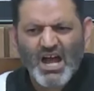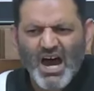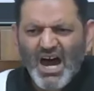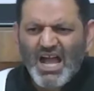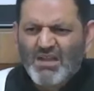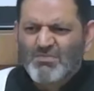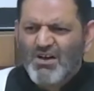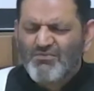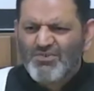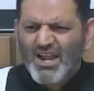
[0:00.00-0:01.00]
I am
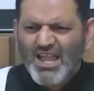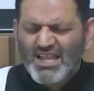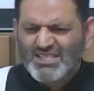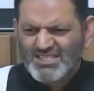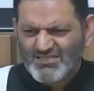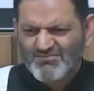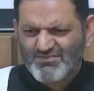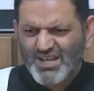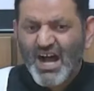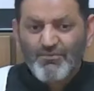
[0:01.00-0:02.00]
afraid,
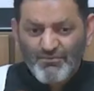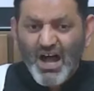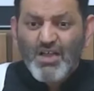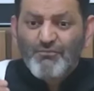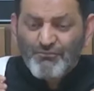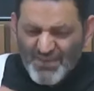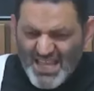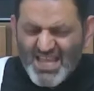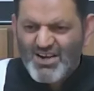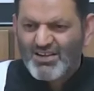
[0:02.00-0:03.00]
I
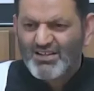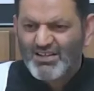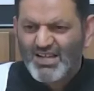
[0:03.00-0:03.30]
fear,